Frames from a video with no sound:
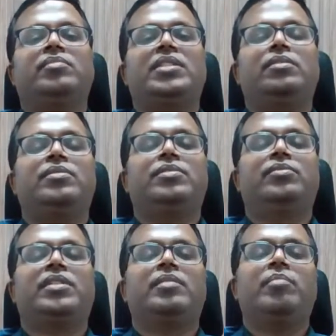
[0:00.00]
which we can
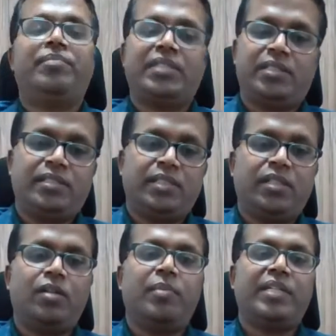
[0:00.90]
bypass this
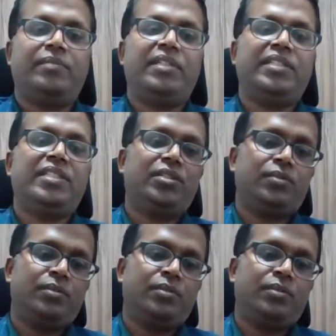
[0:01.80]
incompatibility issue.